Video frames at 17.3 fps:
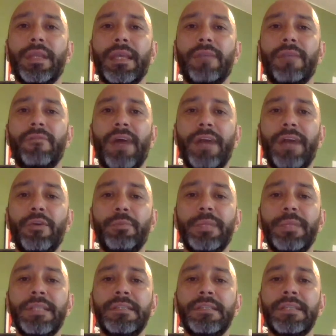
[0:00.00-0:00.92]

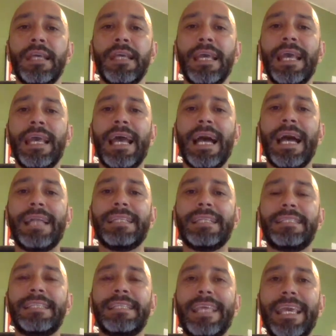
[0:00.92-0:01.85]
environments,
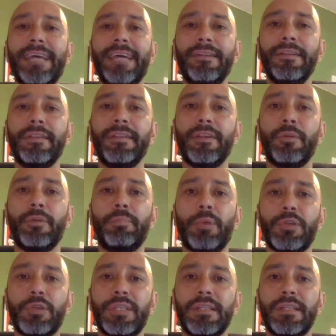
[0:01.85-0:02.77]
and scale their
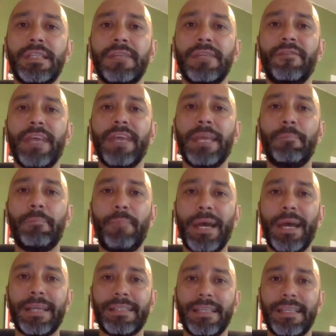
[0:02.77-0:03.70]
positive
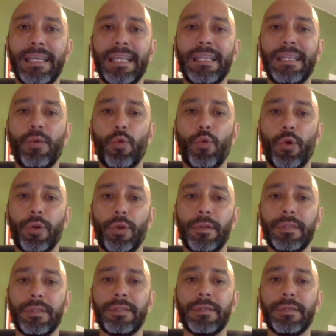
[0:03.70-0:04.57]
impact in the world.